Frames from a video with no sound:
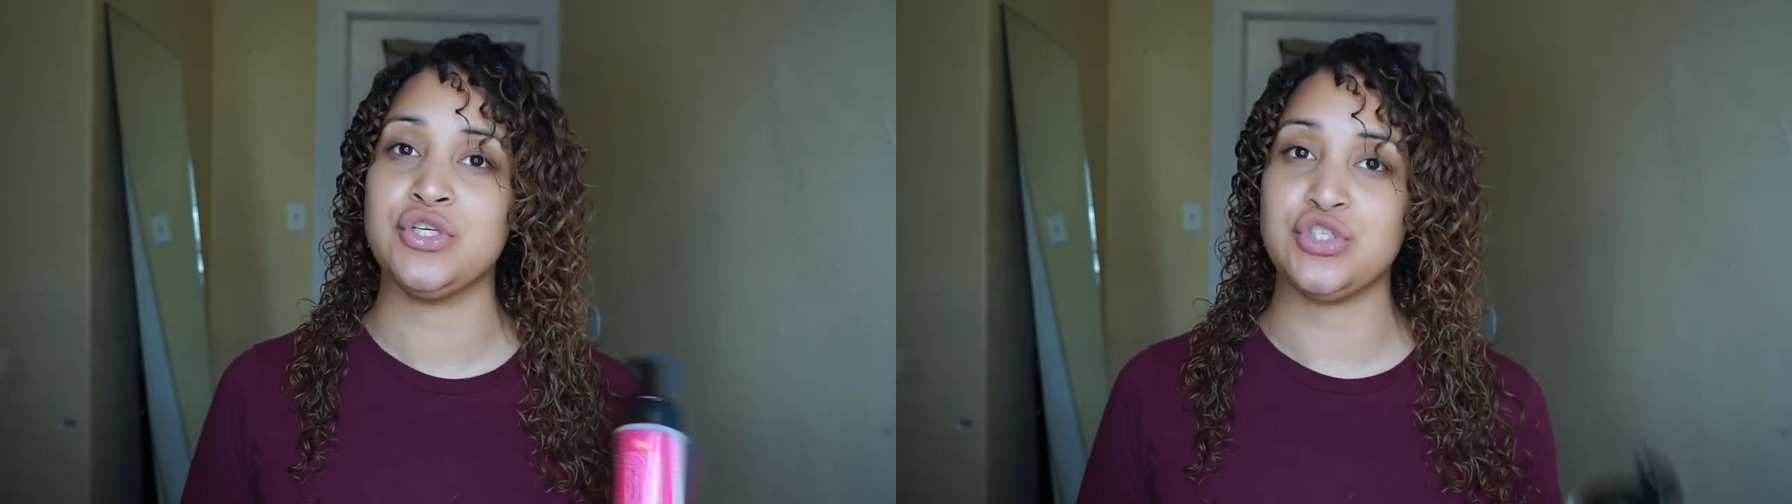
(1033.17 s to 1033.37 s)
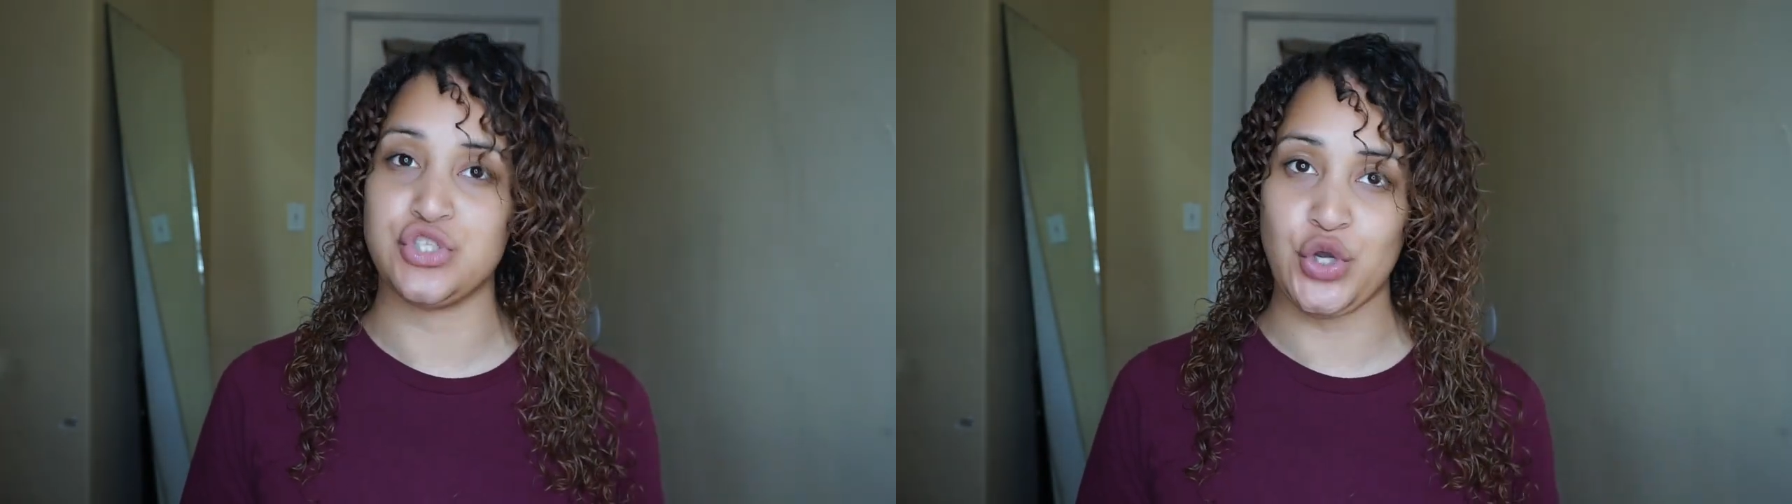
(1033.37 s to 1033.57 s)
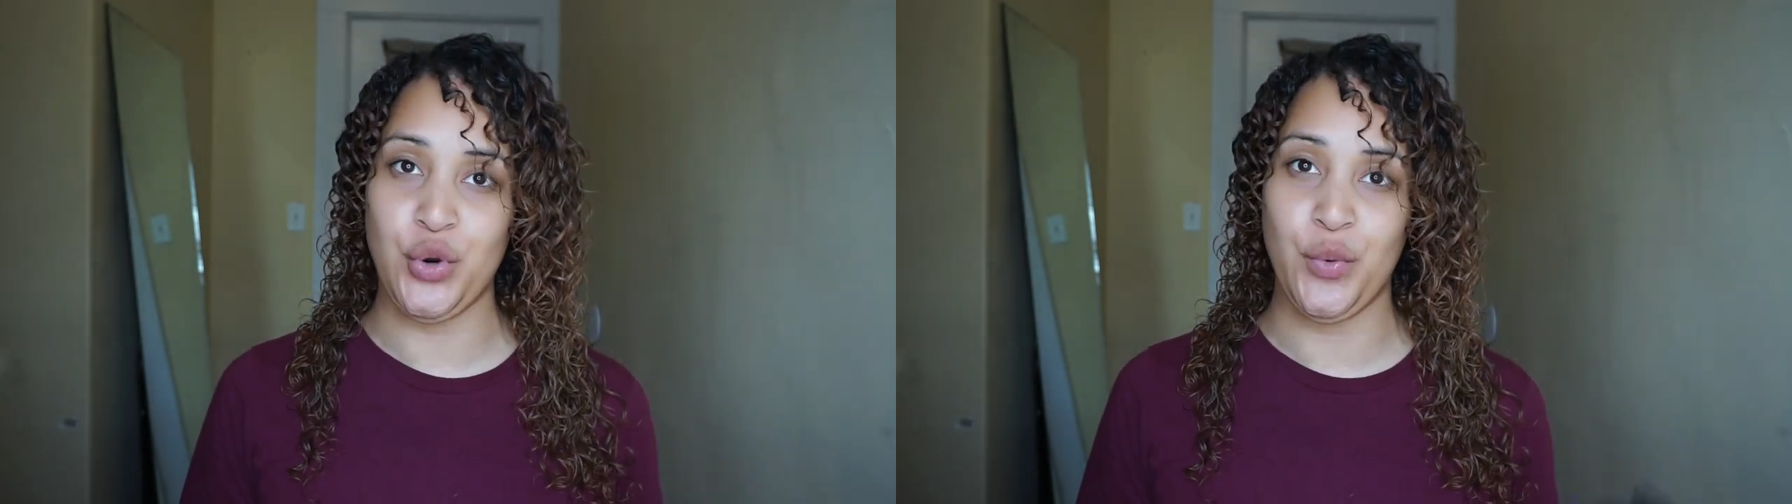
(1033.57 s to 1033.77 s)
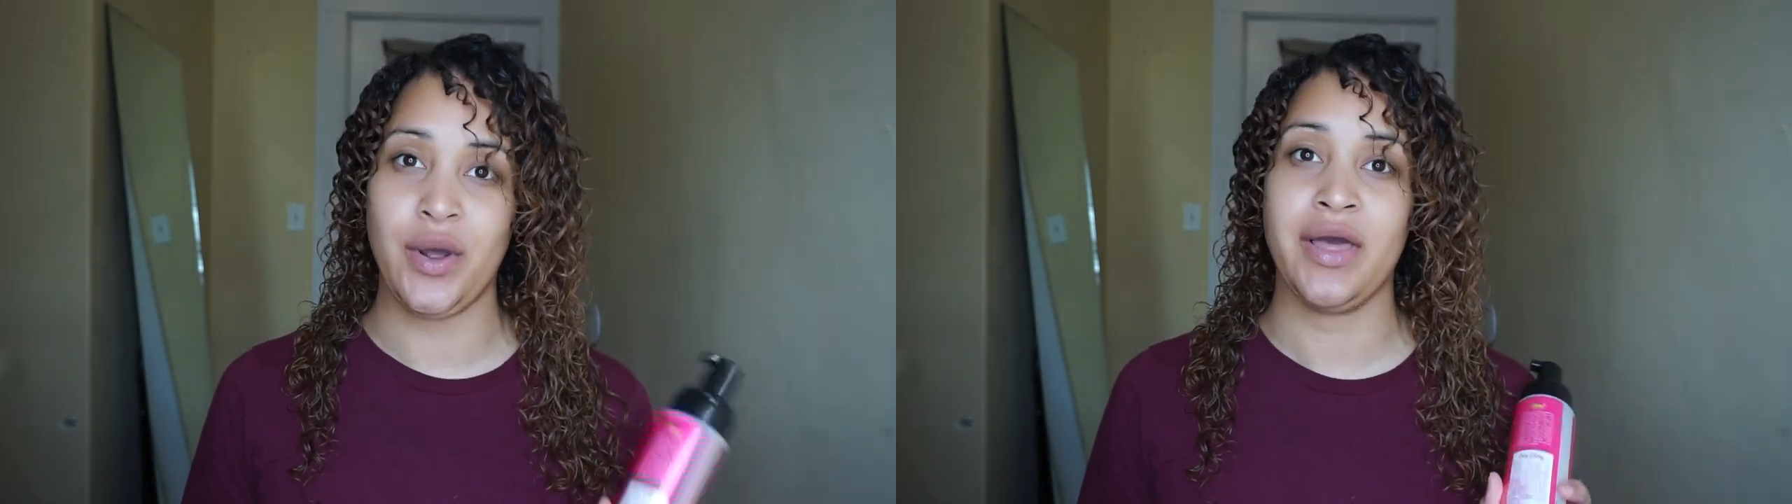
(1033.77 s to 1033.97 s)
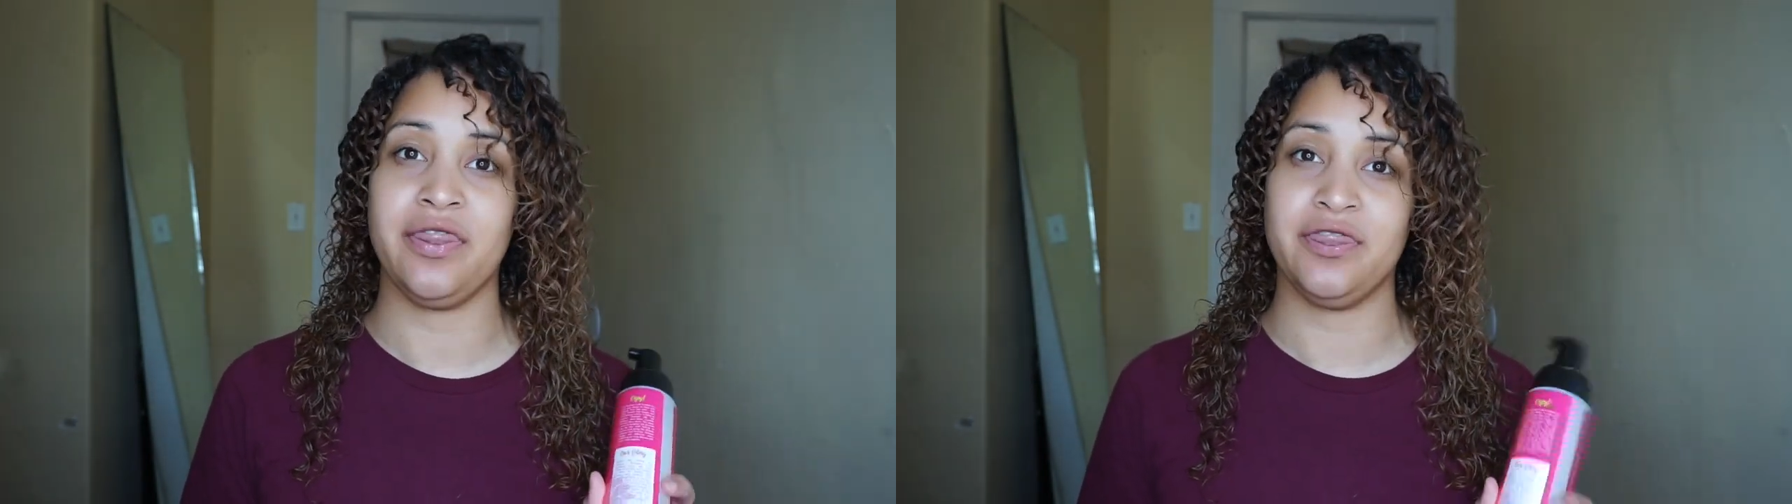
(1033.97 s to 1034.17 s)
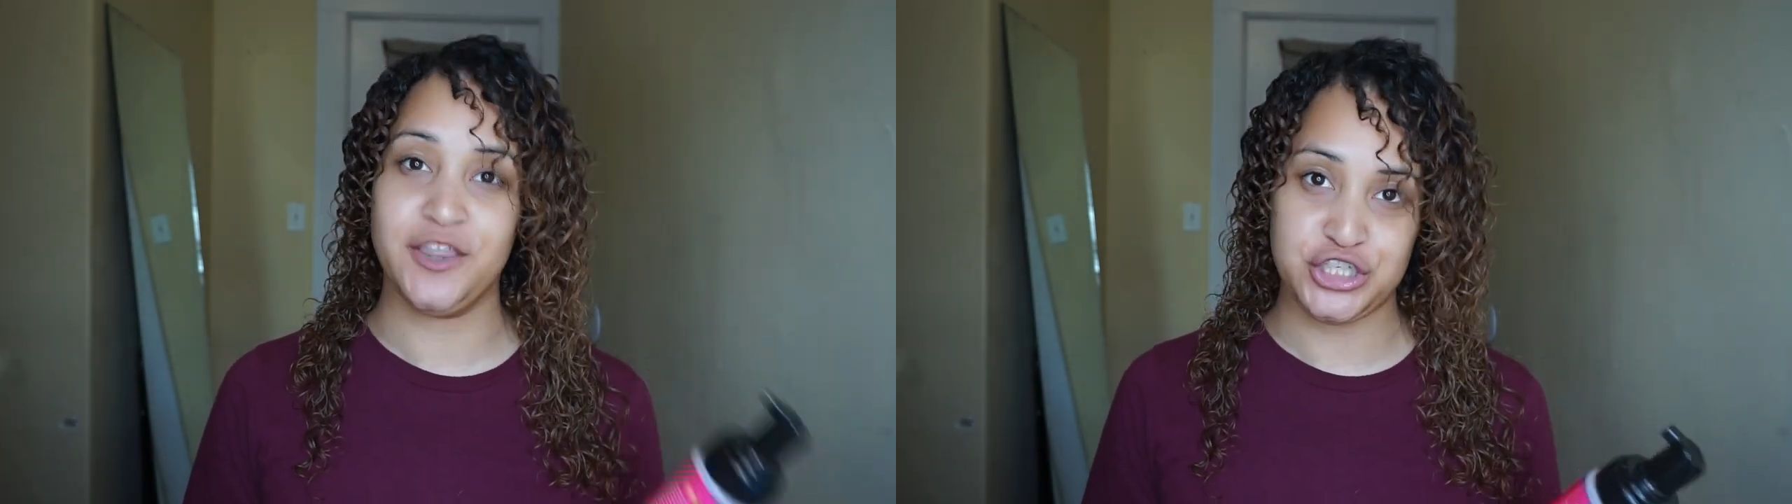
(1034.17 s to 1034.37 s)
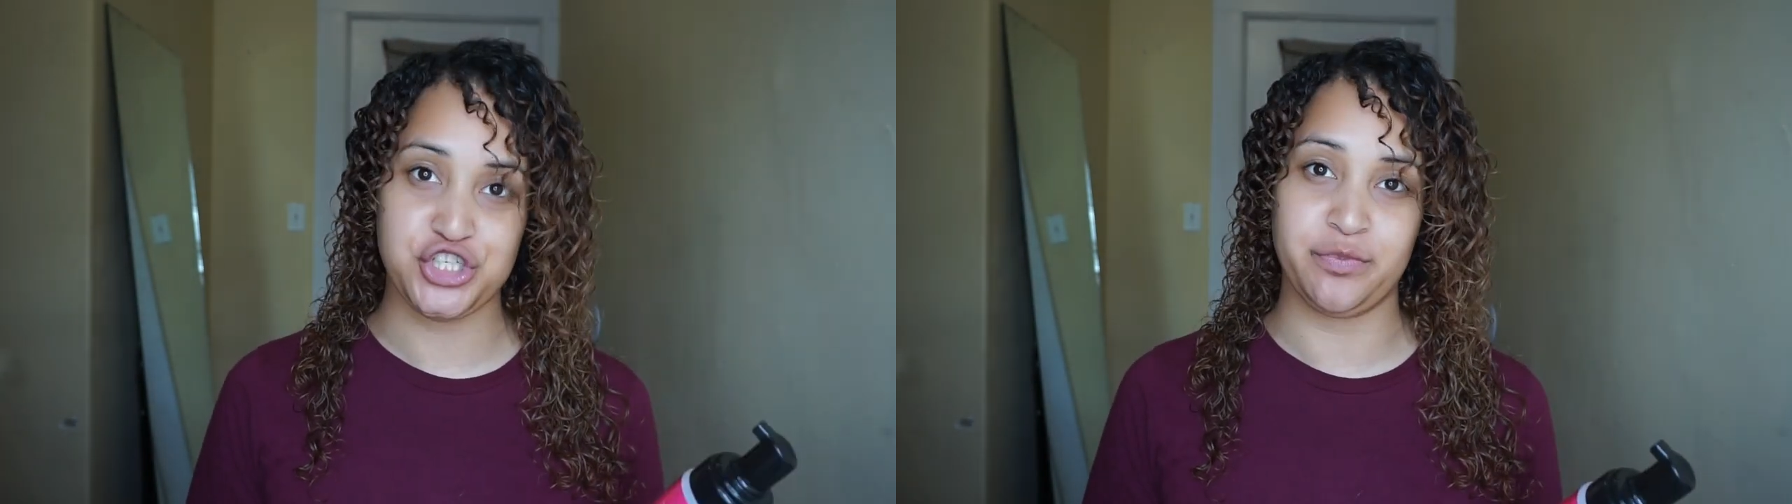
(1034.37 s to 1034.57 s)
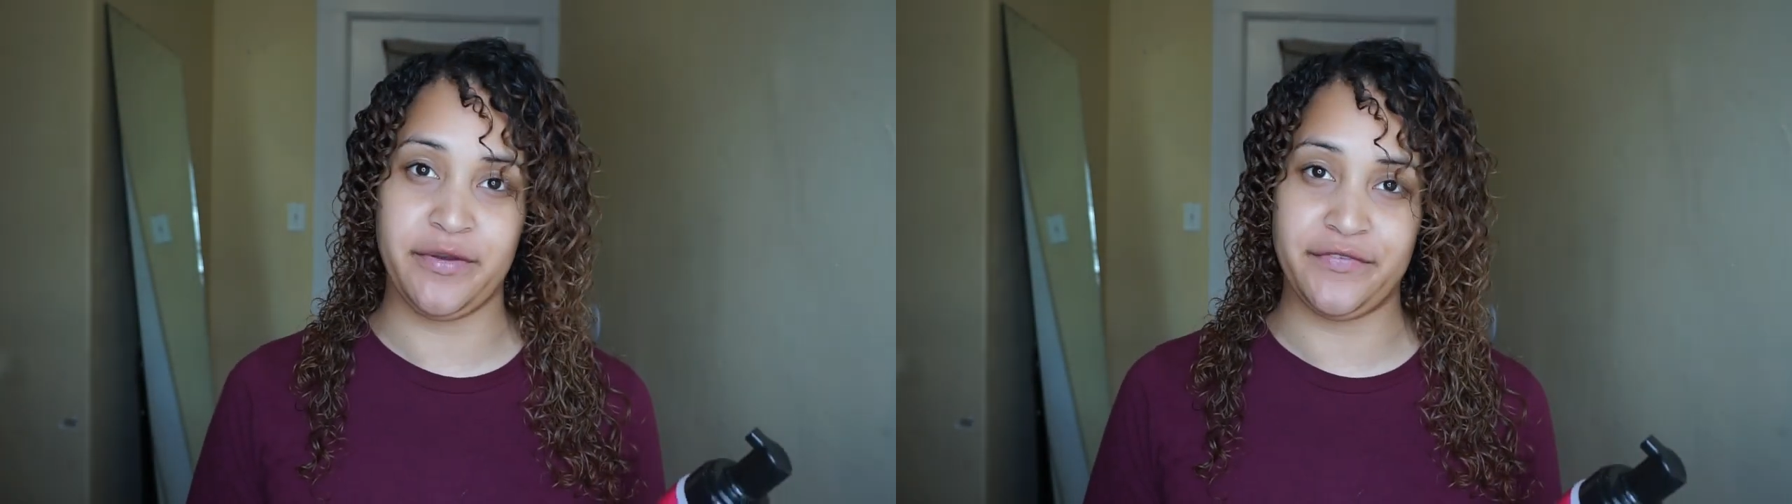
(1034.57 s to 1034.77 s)
So this
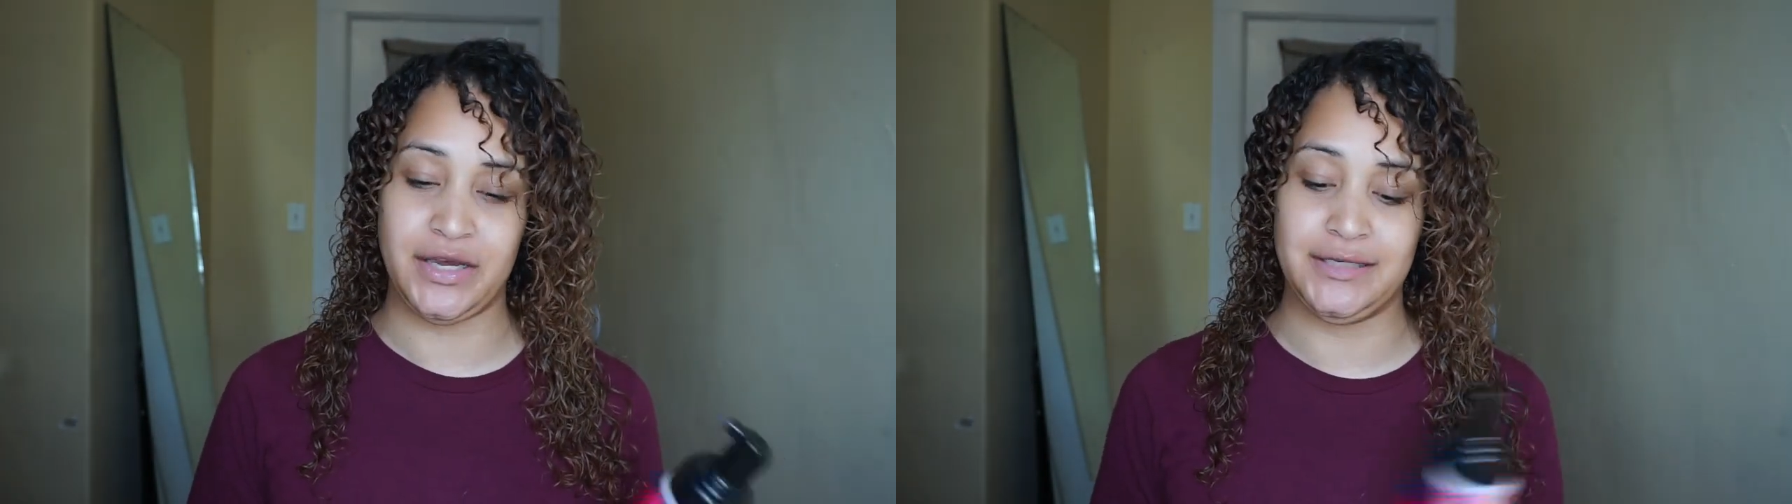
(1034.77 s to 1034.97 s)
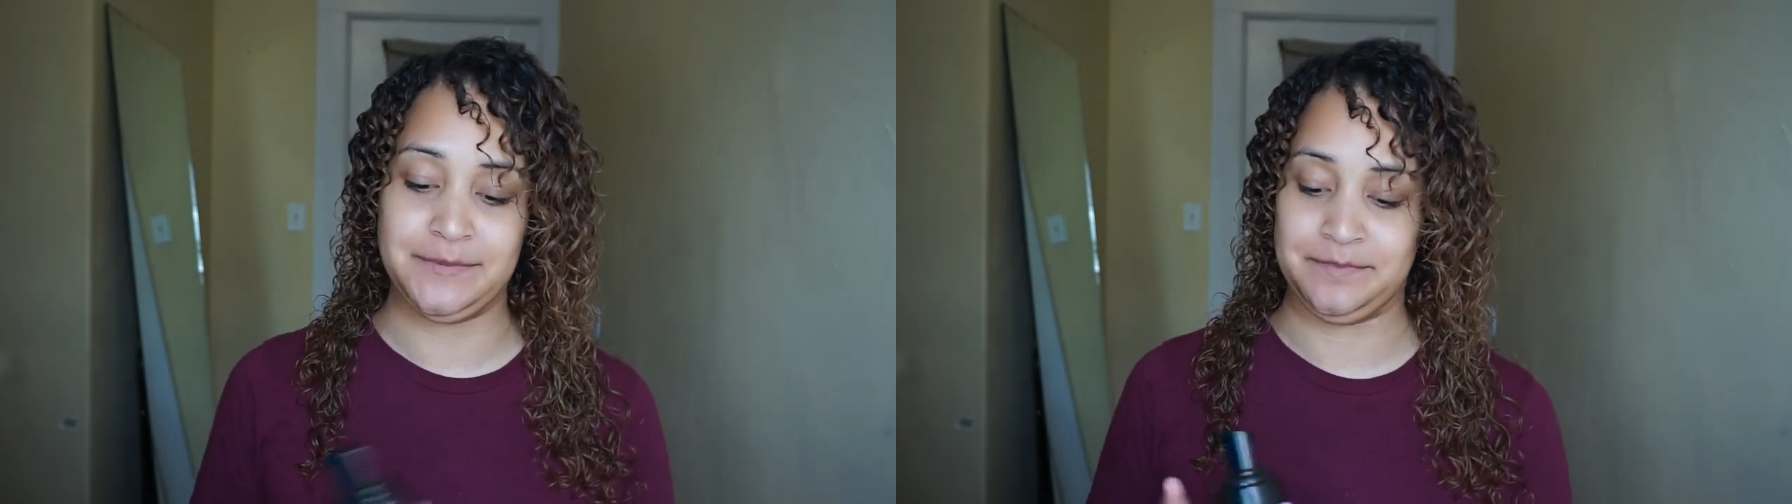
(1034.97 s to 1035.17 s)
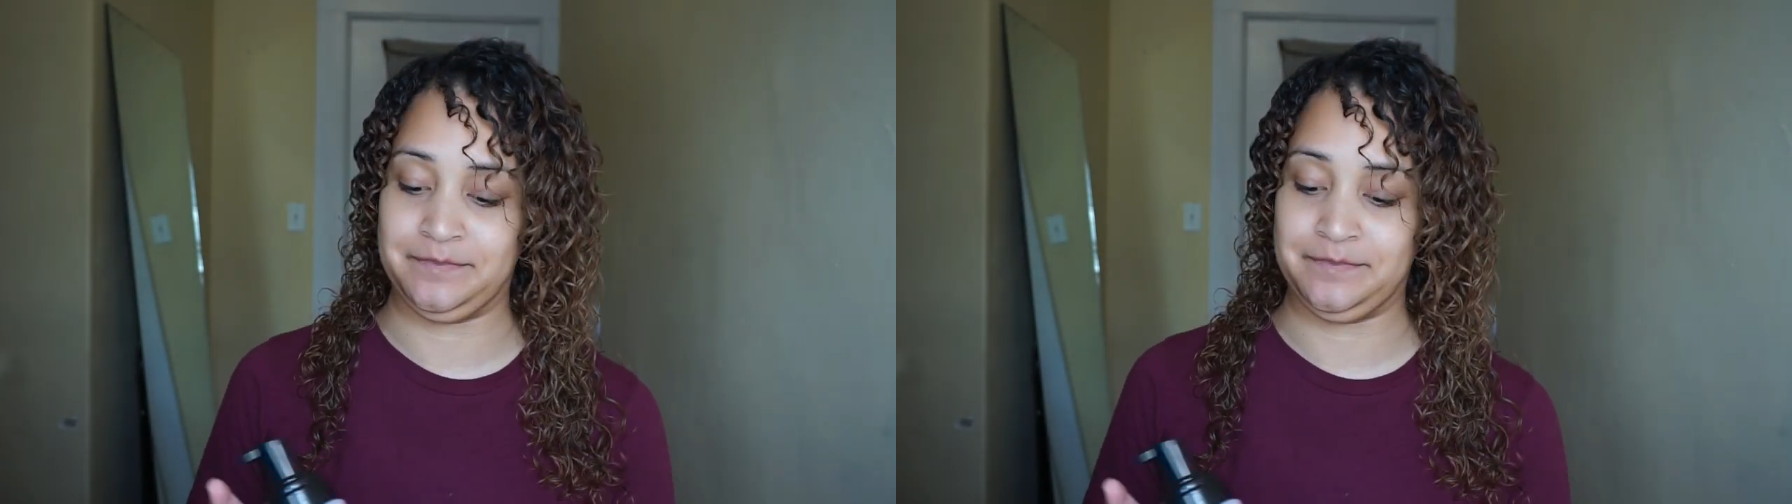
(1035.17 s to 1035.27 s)
should be fun.